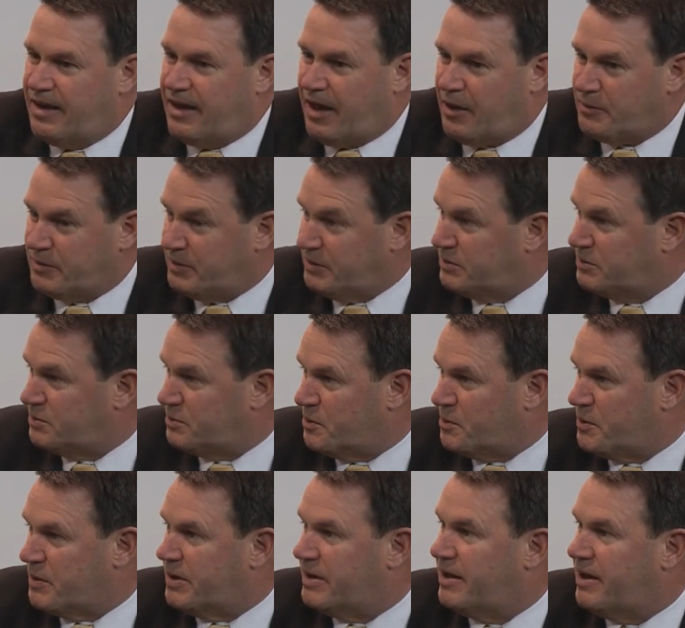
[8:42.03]
how will you
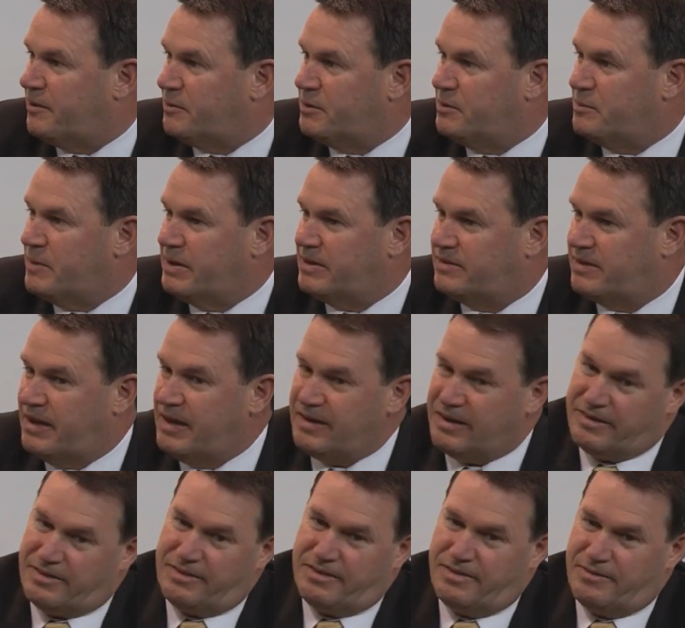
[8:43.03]
store it? How will you
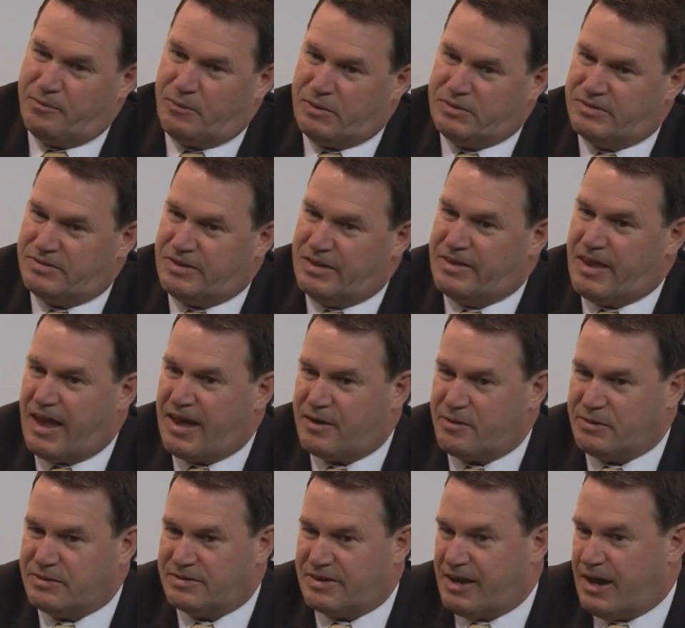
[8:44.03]
maintain it? Once the
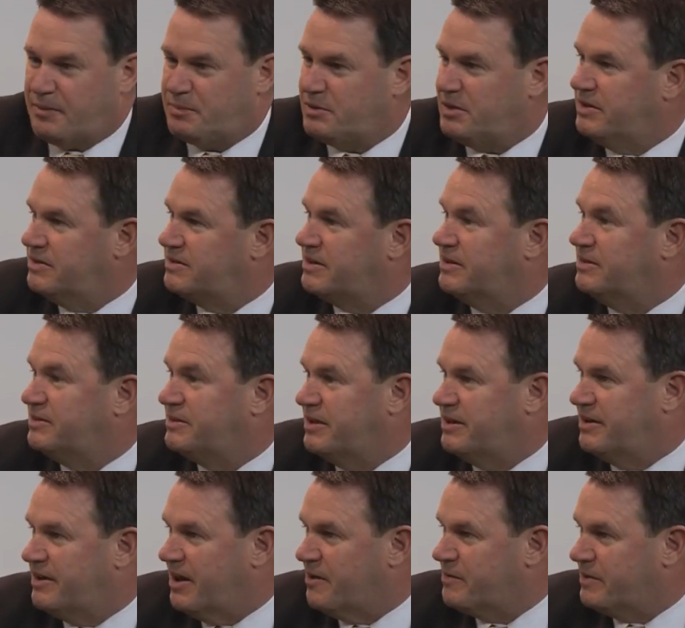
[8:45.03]
data is captured, it's
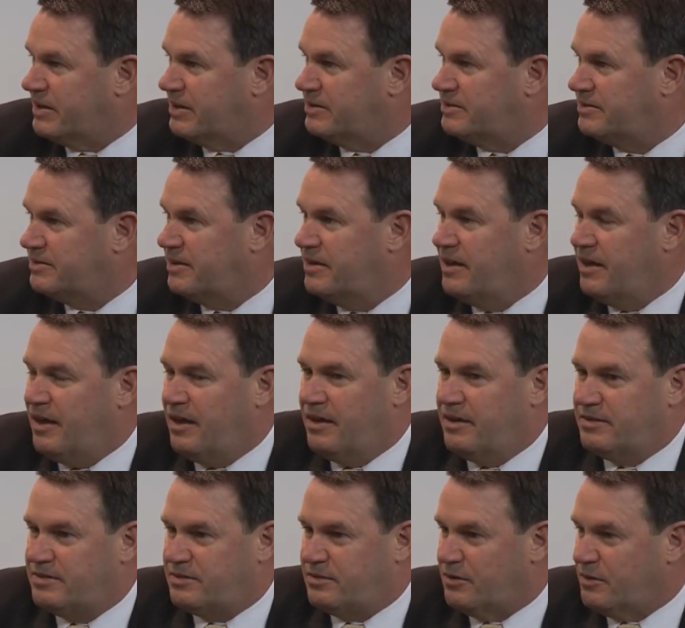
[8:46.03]
considered evidence.
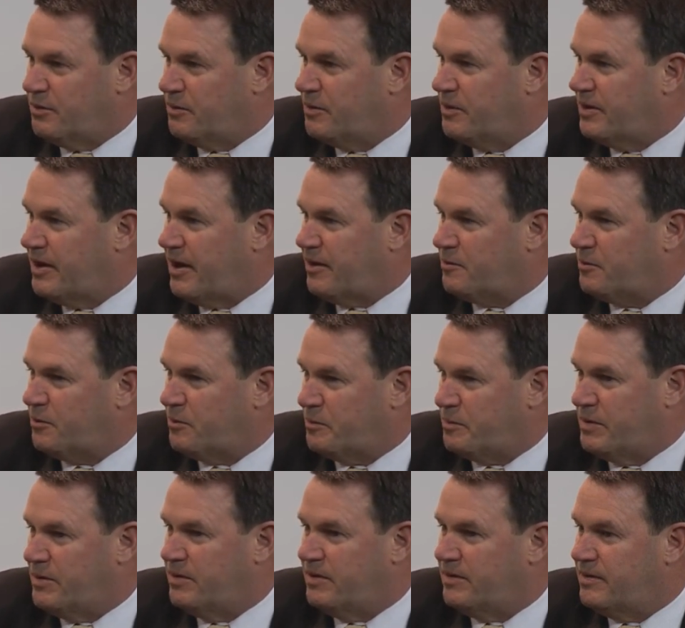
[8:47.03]
So how will
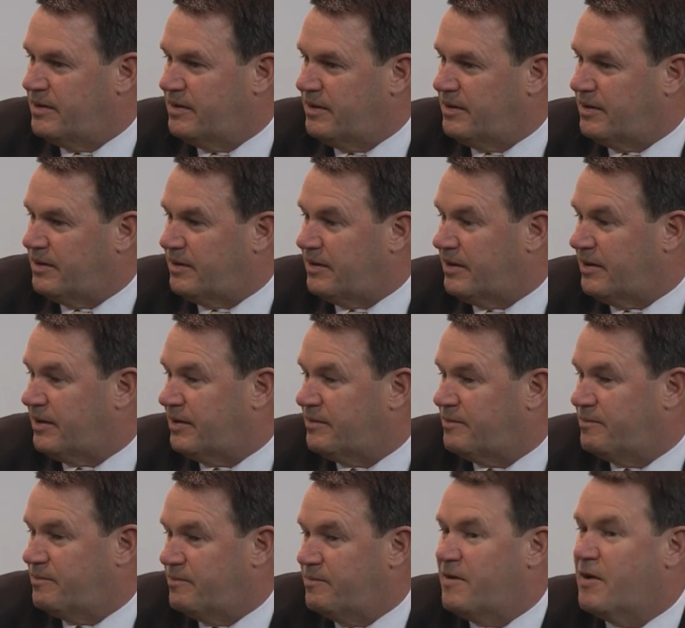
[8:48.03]
it be uh,
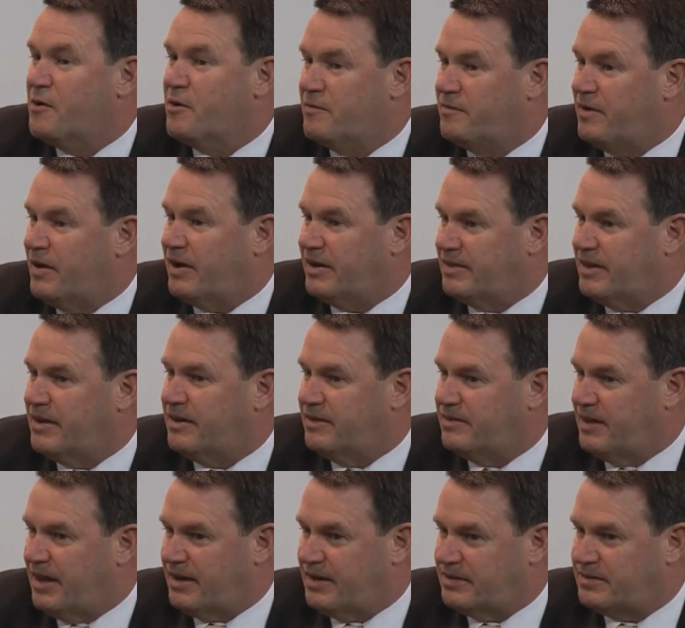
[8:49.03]
verified that,
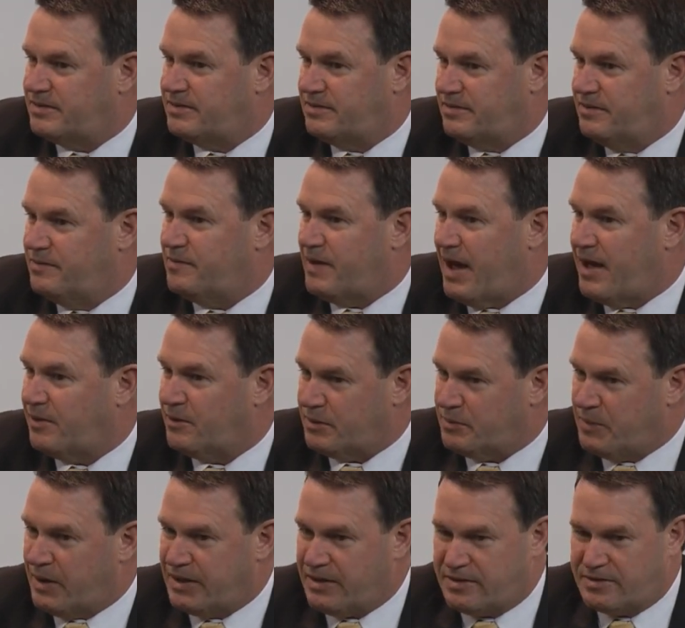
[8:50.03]
it, that it's
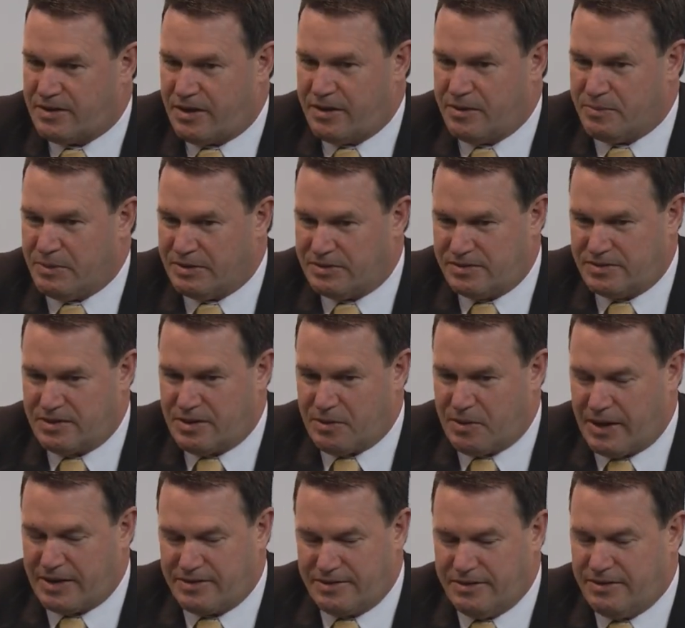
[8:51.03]
valid by the time it's
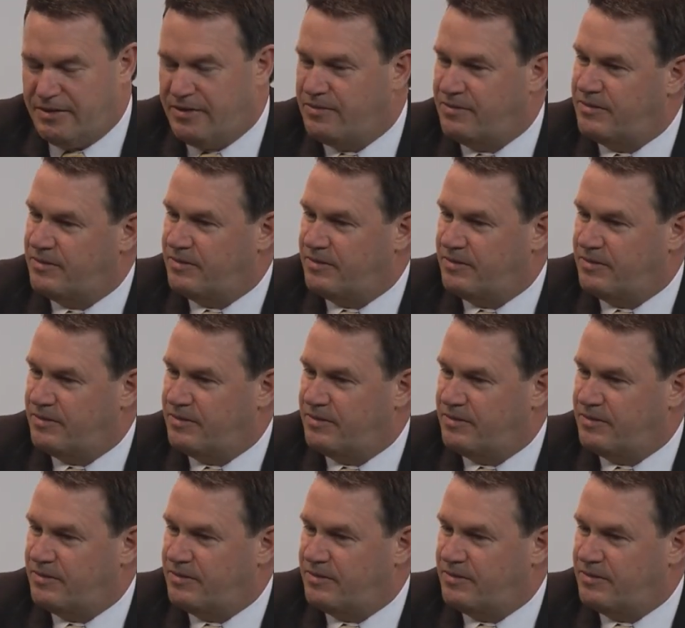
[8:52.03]
collected,